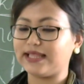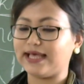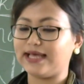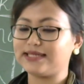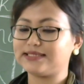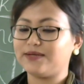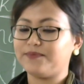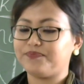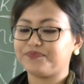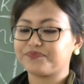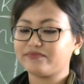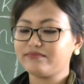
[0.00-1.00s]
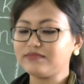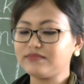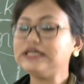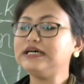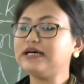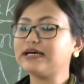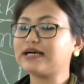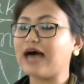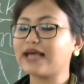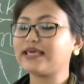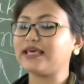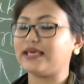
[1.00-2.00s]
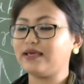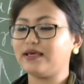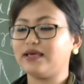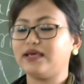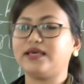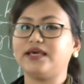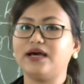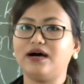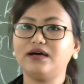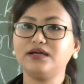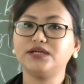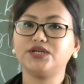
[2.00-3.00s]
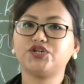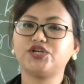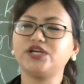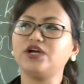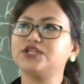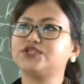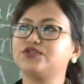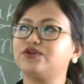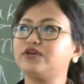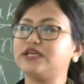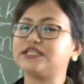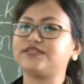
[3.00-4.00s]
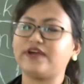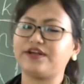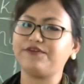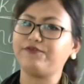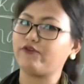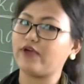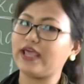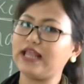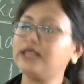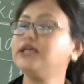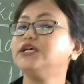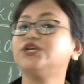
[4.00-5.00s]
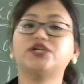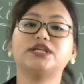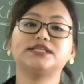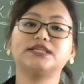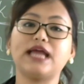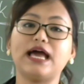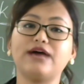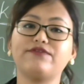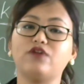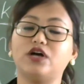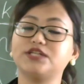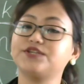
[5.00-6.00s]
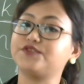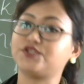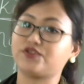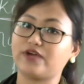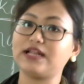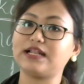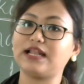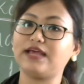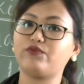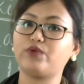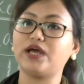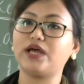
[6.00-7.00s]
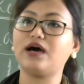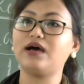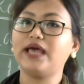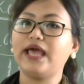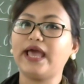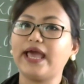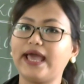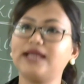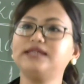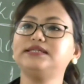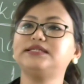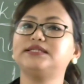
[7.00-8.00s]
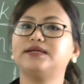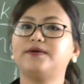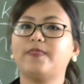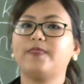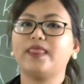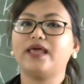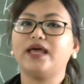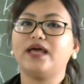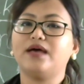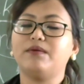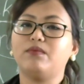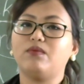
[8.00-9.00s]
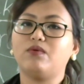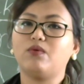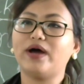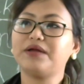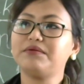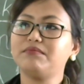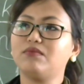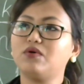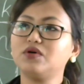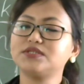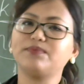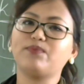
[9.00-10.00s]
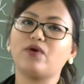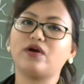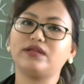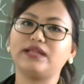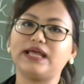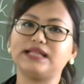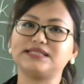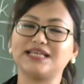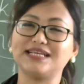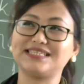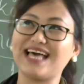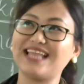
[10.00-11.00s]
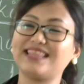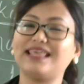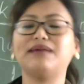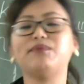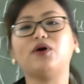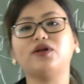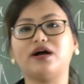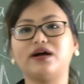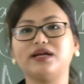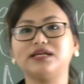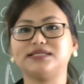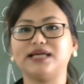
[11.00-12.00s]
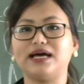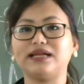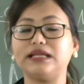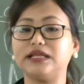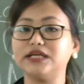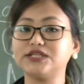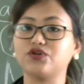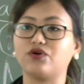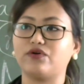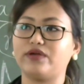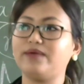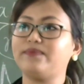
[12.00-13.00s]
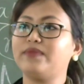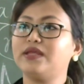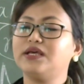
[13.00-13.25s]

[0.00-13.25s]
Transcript: that Kaki here, she also is very frail. She doesn't have lots of strength left with her. And one most important and sad thing about her is that in this story,